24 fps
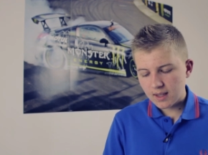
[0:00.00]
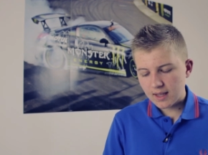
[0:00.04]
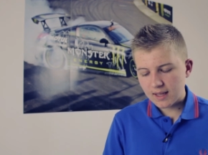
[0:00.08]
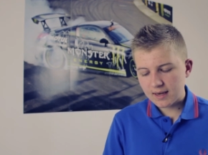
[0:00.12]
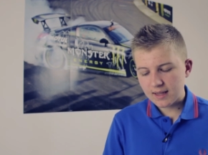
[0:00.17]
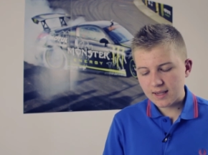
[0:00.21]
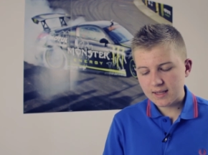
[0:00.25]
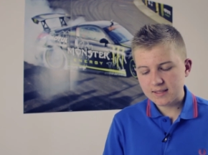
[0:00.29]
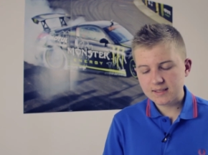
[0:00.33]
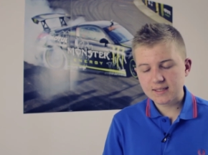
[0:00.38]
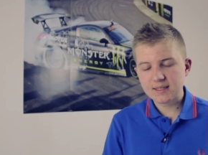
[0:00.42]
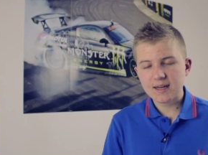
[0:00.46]

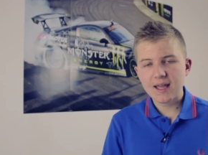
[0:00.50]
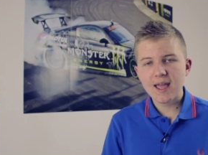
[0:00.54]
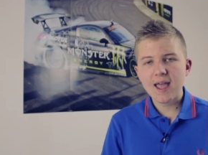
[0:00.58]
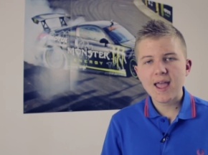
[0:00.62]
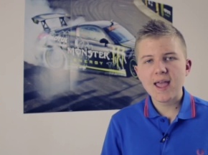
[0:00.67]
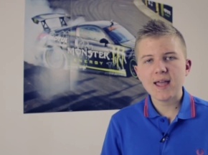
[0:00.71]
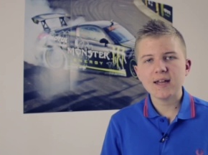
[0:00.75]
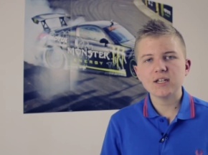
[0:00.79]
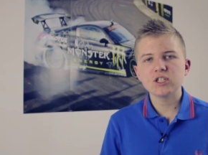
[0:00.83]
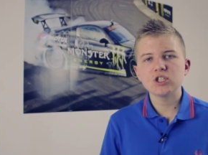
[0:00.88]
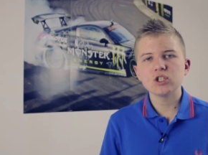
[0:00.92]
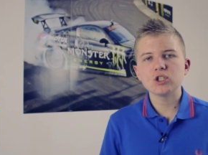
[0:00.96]
and it has an
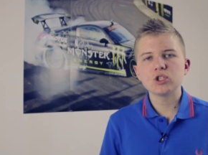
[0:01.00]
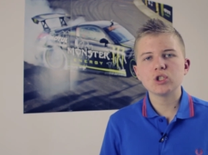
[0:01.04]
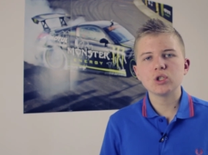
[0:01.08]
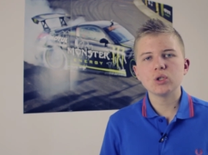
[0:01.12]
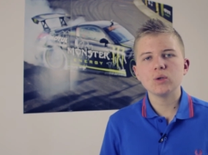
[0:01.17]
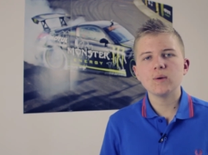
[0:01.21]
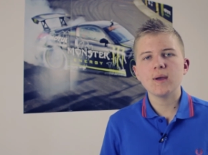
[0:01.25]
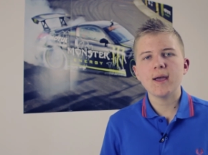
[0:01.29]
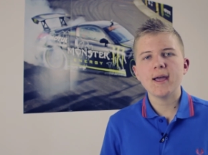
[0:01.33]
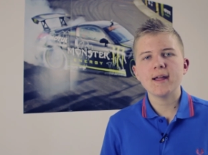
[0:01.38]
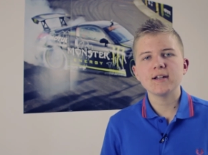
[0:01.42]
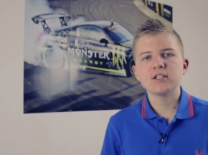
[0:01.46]

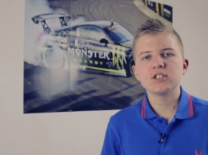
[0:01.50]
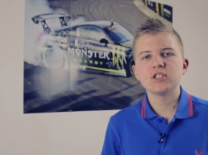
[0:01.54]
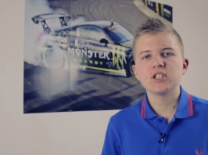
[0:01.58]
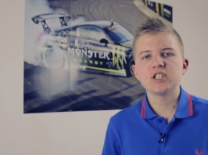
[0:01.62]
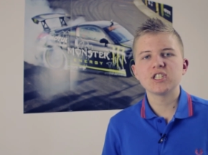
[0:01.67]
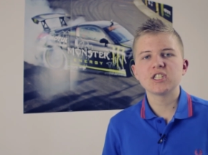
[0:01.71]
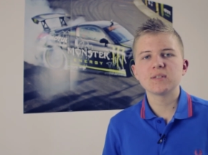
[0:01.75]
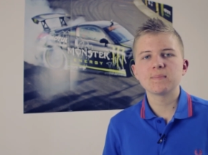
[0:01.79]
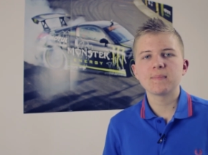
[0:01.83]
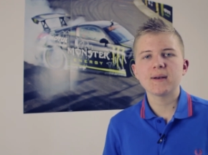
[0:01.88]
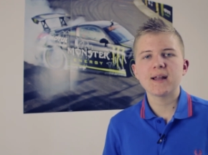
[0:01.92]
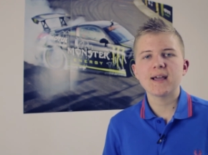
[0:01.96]
edge-to-edge
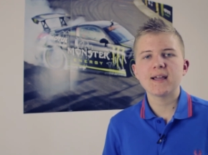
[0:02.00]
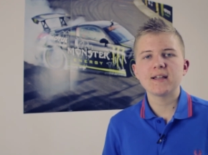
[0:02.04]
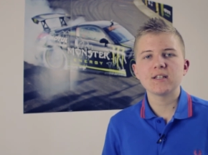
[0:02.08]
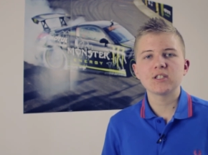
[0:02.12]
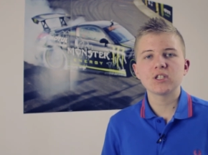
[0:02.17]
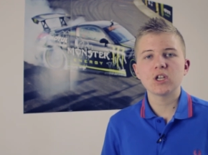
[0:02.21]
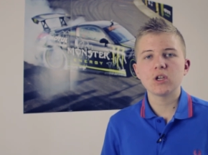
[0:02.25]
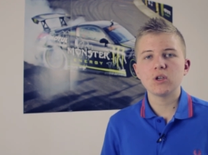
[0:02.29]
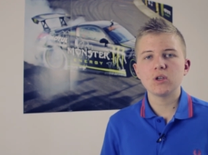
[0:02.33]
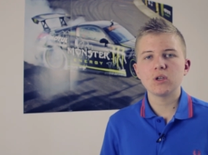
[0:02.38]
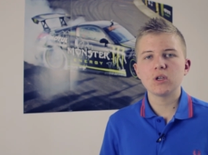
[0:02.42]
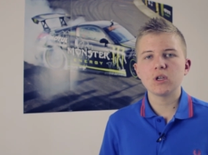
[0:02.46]
display,
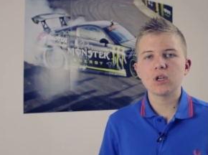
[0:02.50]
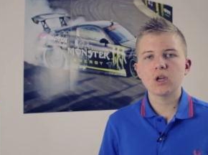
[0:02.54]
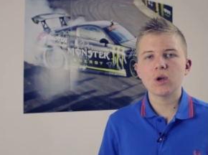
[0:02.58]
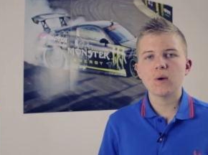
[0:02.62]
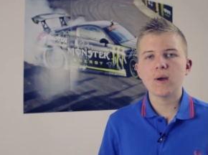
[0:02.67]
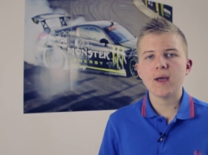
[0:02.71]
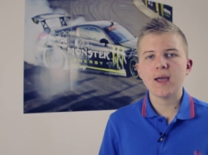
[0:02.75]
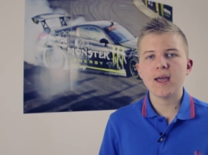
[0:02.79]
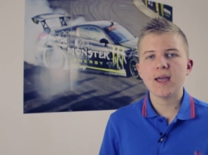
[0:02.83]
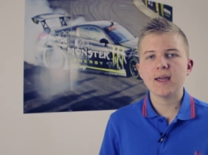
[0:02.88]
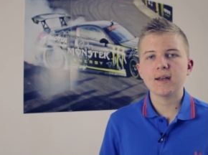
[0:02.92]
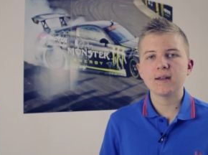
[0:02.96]
so you can
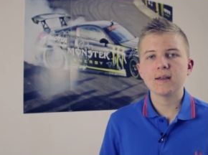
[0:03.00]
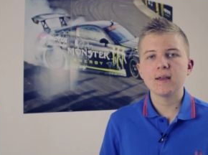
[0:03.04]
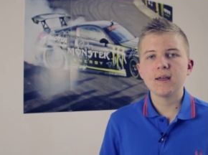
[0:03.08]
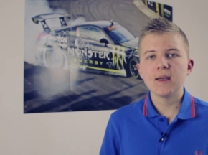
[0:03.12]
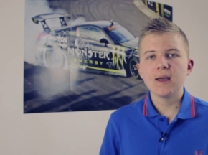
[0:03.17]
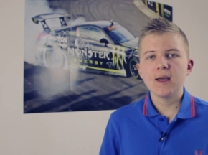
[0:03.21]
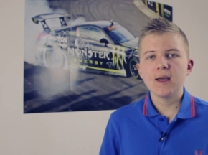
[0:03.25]
go ahead